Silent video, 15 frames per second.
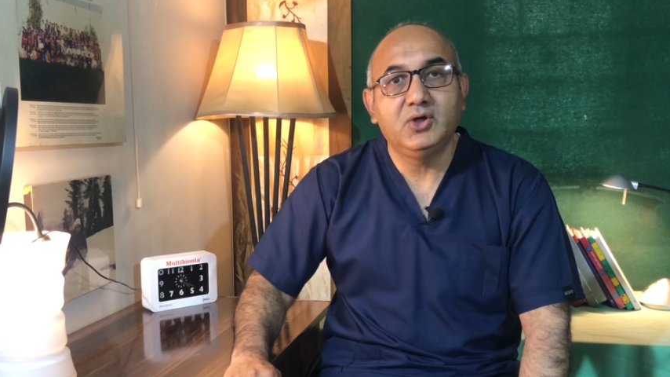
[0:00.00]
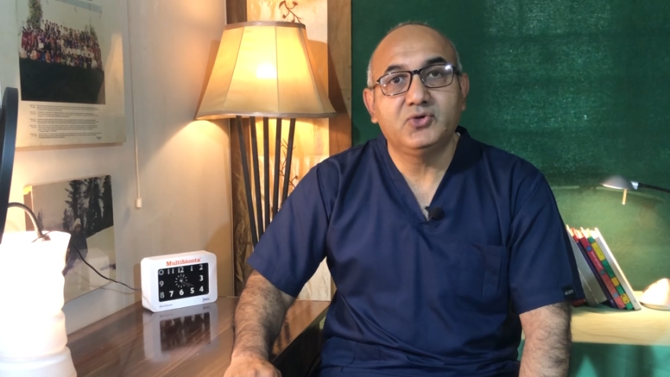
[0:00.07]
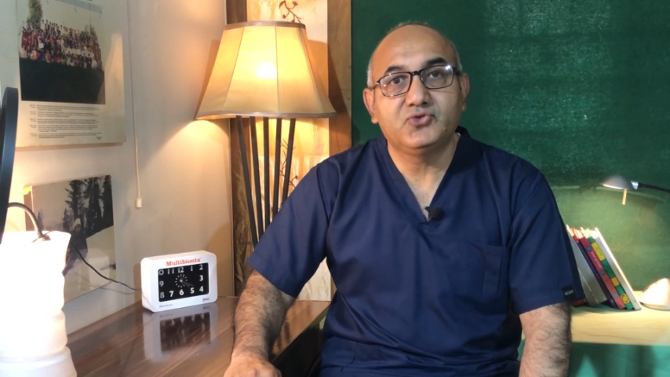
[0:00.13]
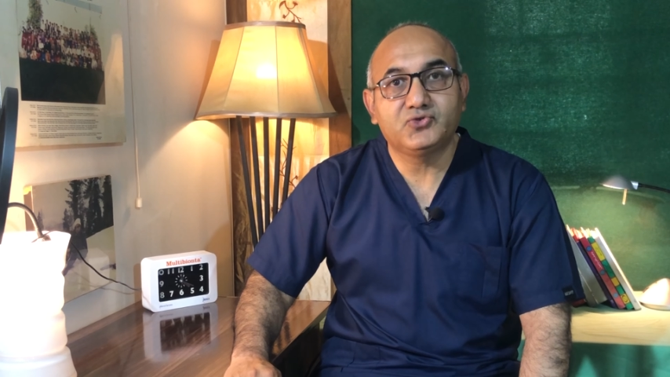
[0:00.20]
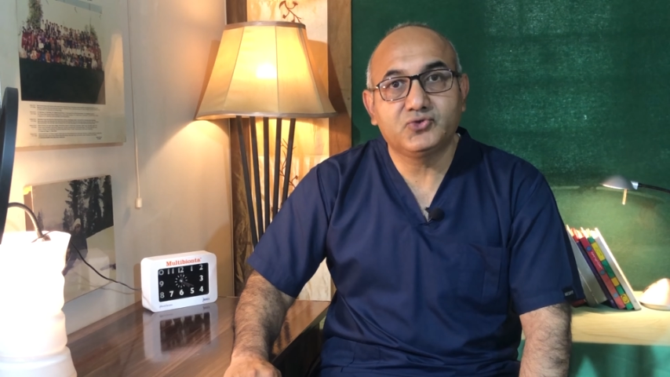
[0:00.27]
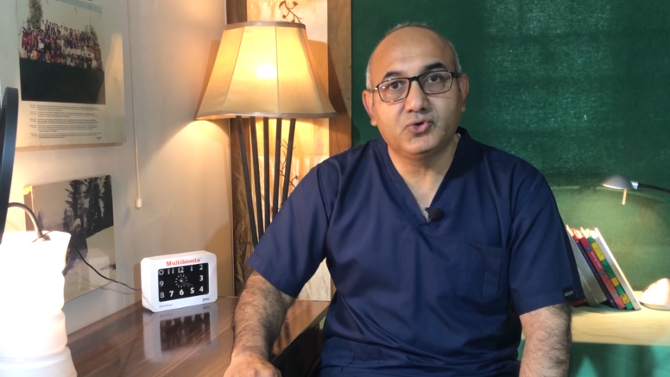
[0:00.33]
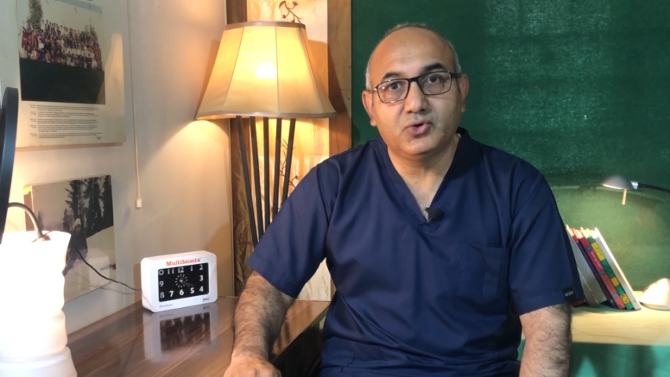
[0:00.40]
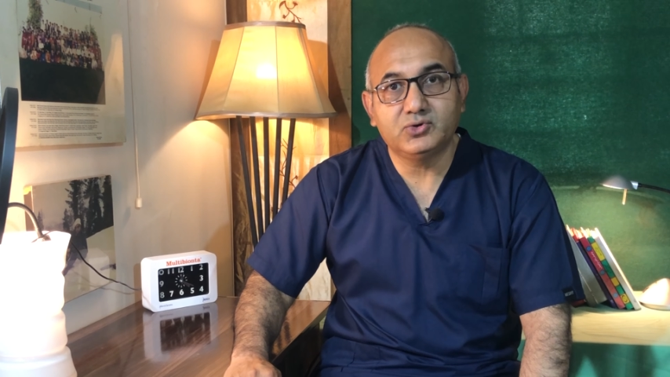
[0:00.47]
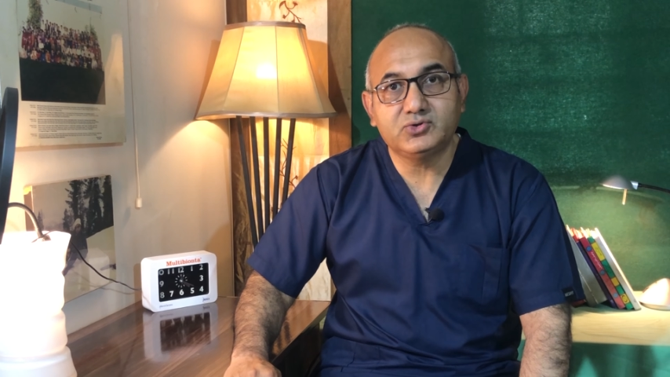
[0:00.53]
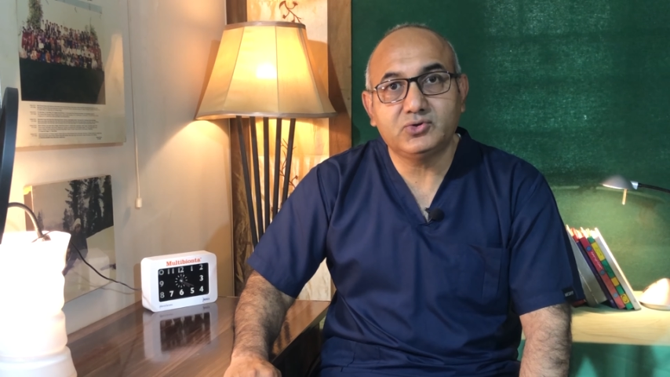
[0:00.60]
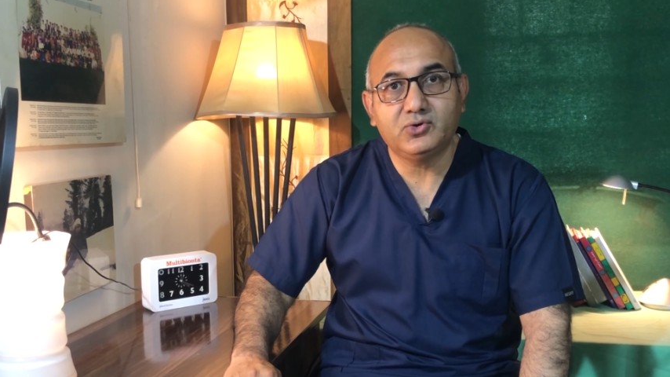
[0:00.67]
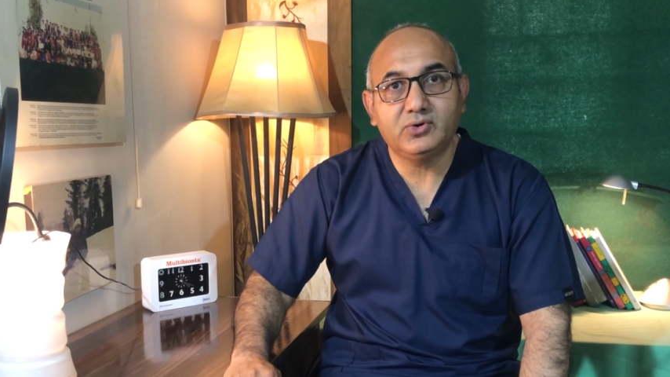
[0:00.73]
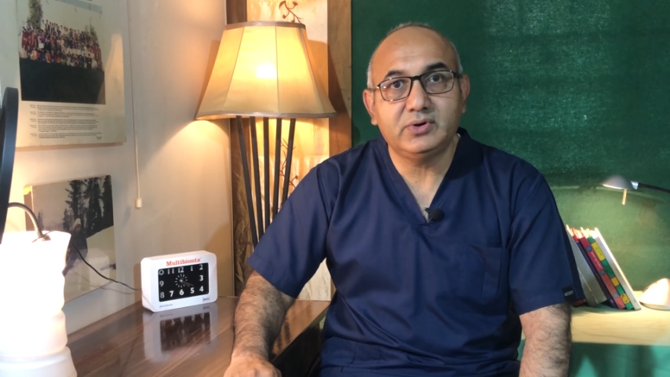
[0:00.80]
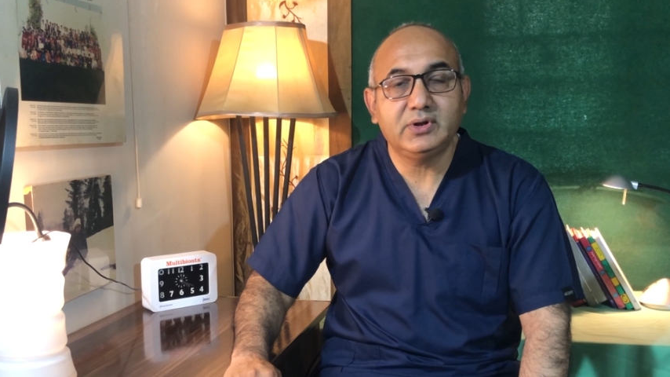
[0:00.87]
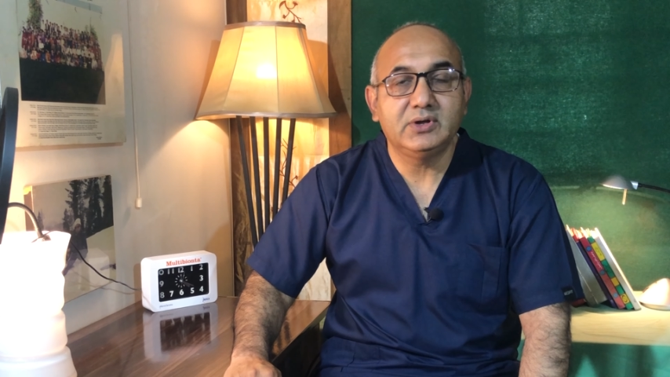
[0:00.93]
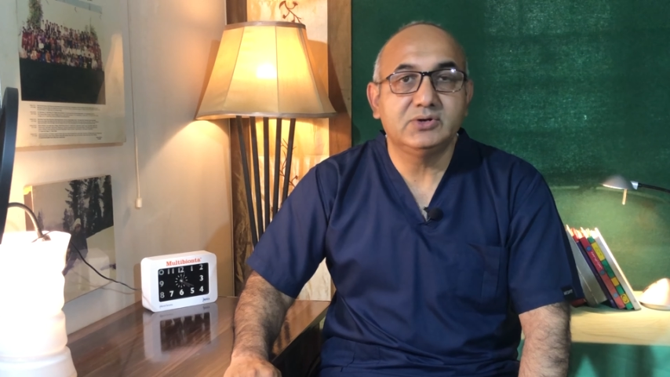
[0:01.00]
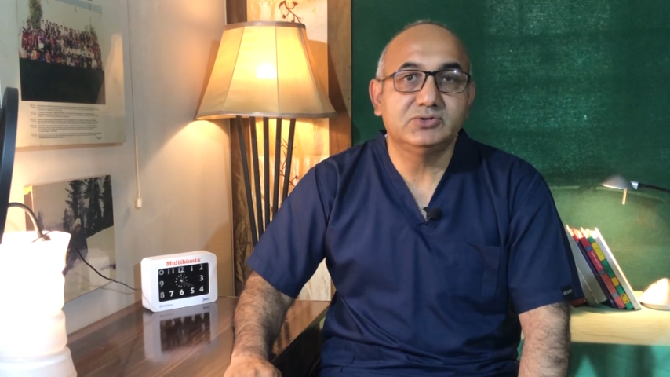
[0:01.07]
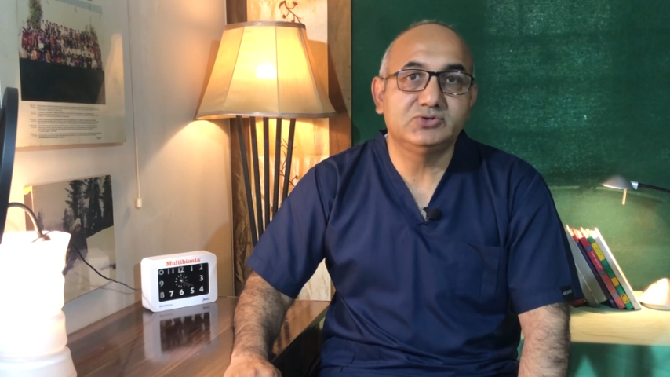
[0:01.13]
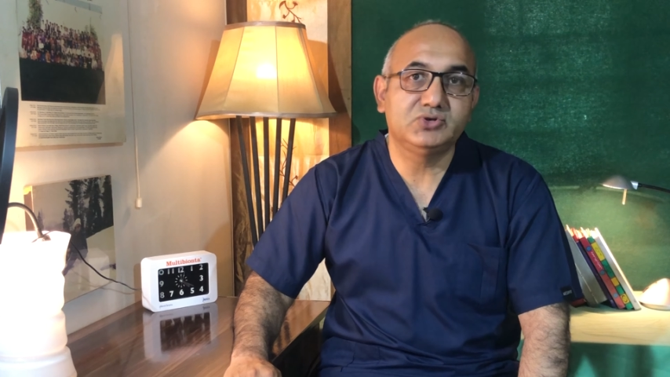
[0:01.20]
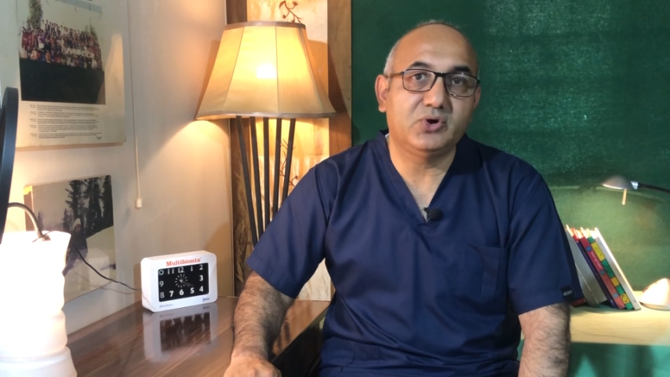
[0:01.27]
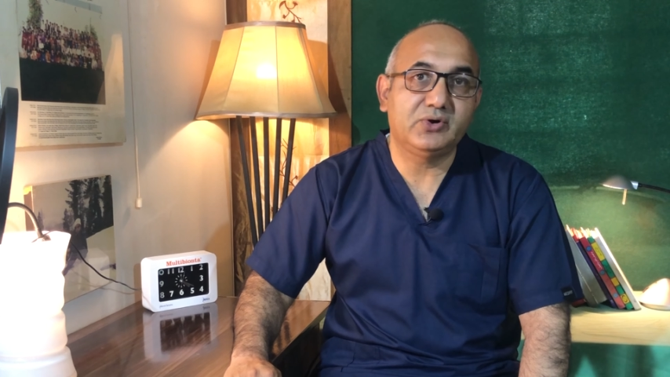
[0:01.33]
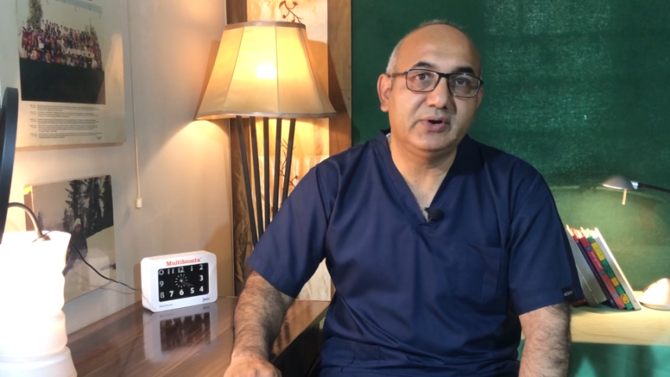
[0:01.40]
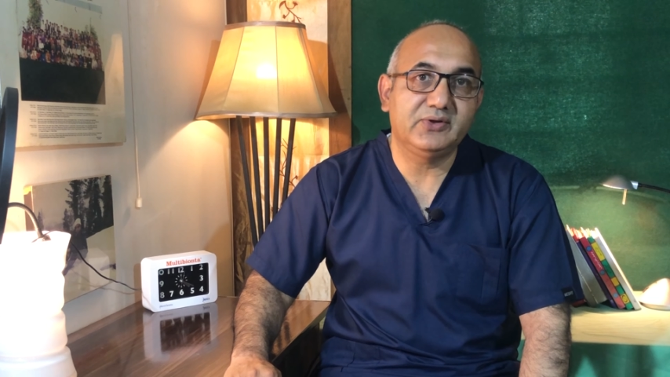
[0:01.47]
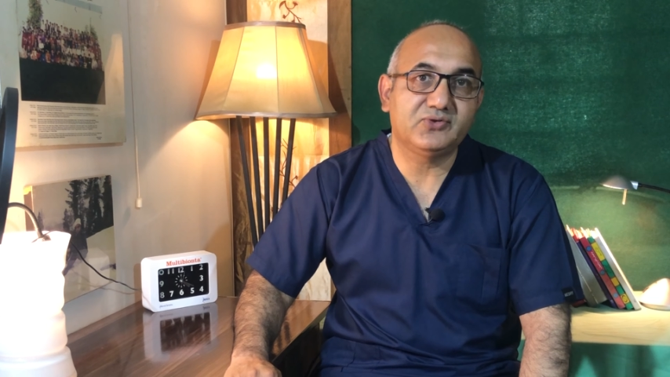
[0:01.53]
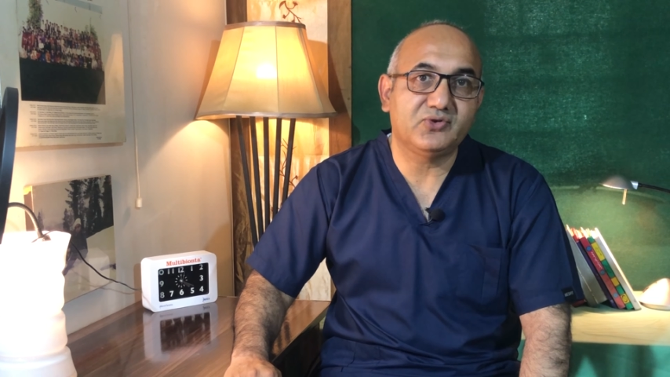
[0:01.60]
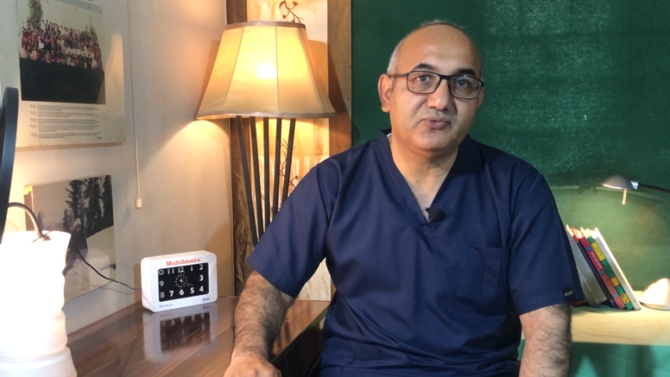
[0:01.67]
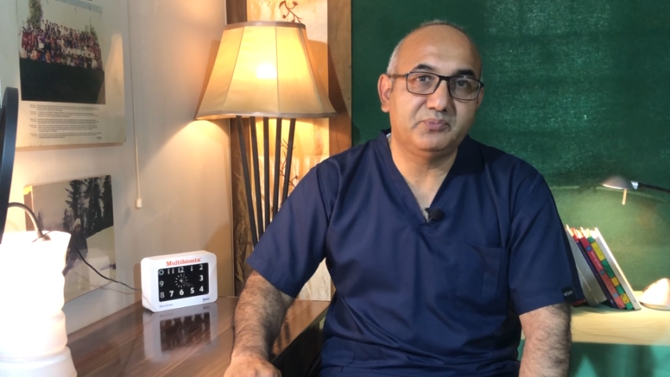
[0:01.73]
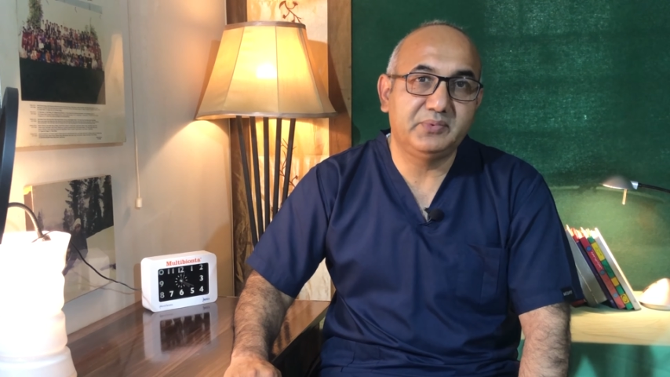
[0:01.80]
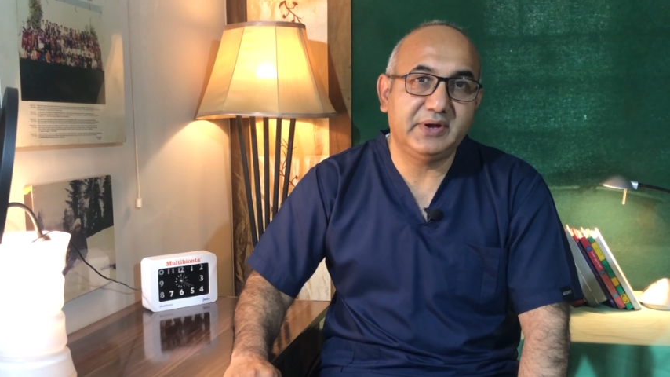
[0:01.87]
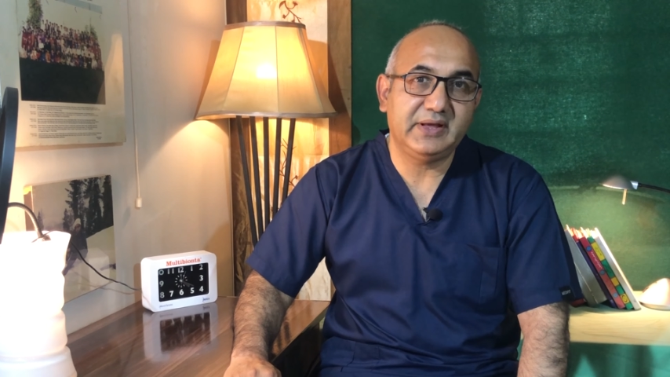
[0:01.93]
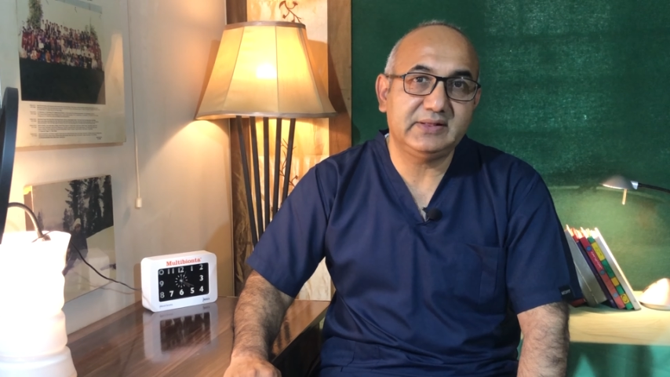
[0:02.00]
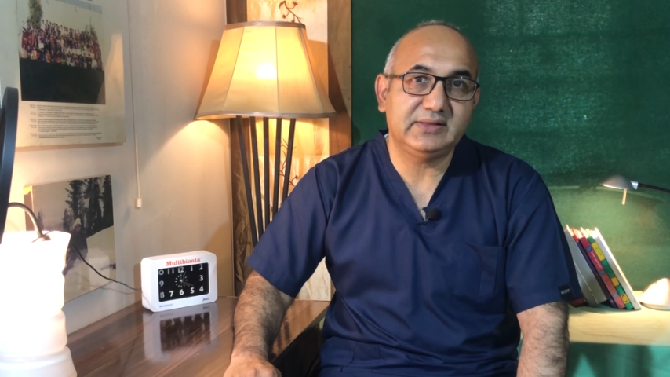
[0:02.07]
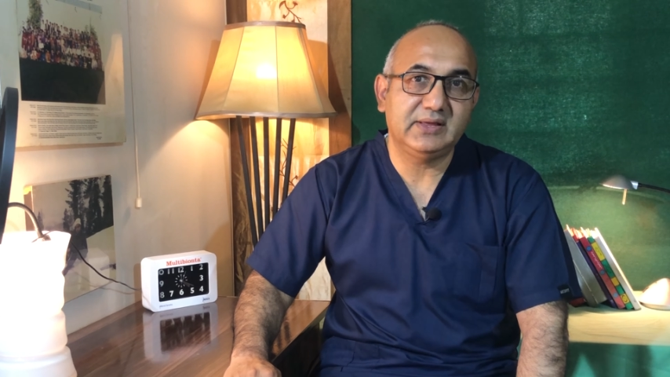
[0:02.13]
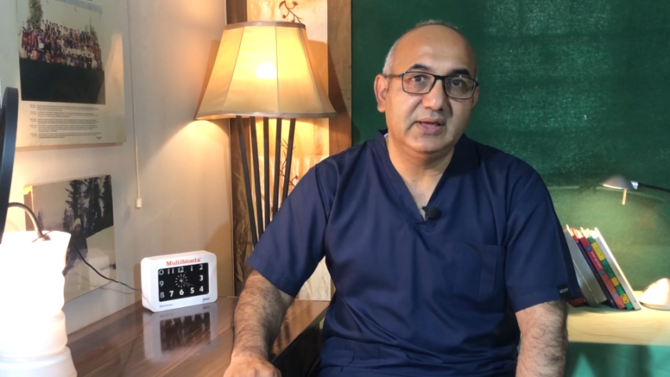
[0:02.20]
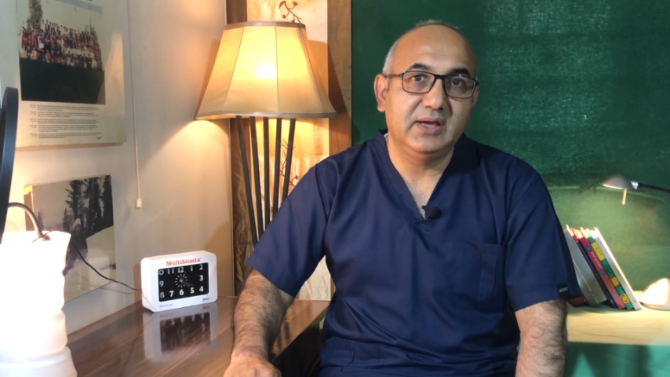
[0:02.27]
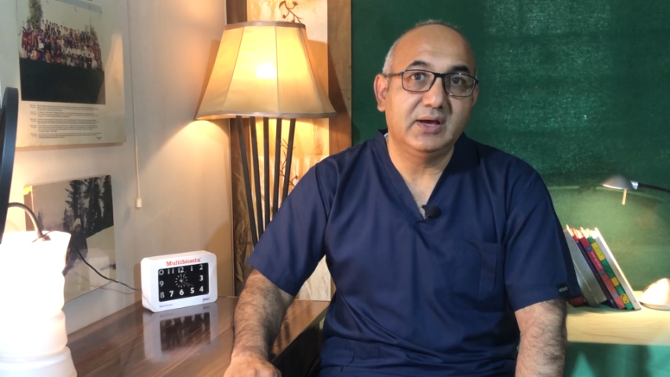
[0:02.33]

sore throat, shortness of breath,